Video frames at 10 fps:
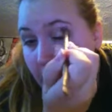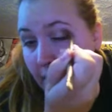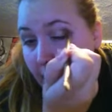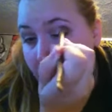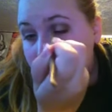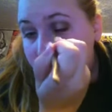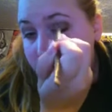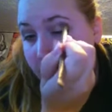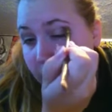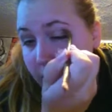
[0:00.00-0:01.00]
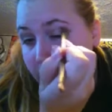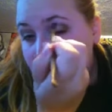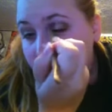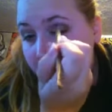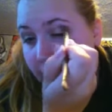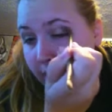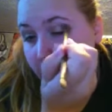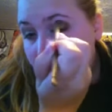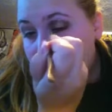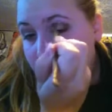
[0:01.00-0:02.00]
then smoothly
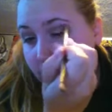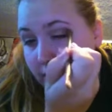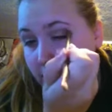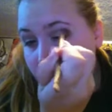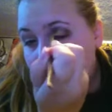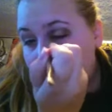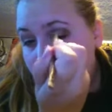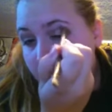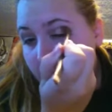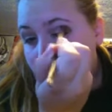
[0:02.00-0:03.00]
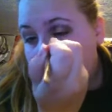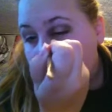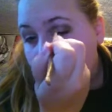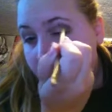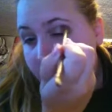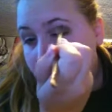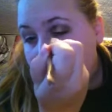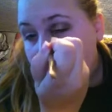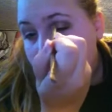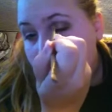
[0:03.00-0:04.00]
just bring that into the
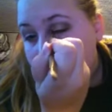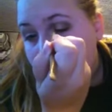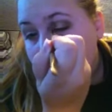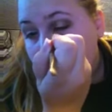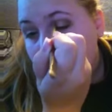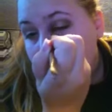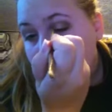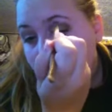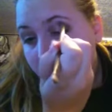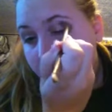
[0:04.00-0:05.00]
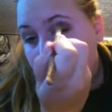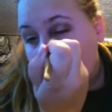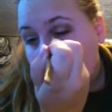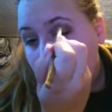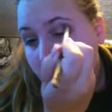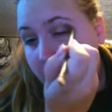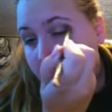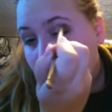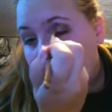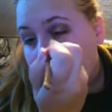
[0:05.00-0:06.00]
crease and pull to the inner corner
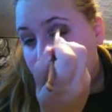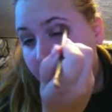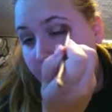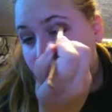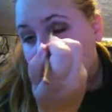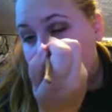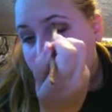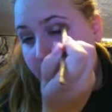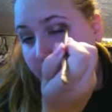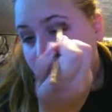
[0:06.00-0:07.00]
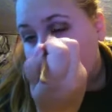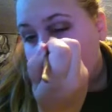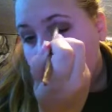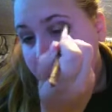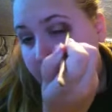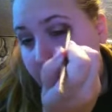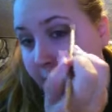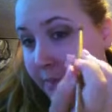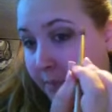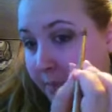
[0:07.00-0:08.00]
so everything blends together nicely.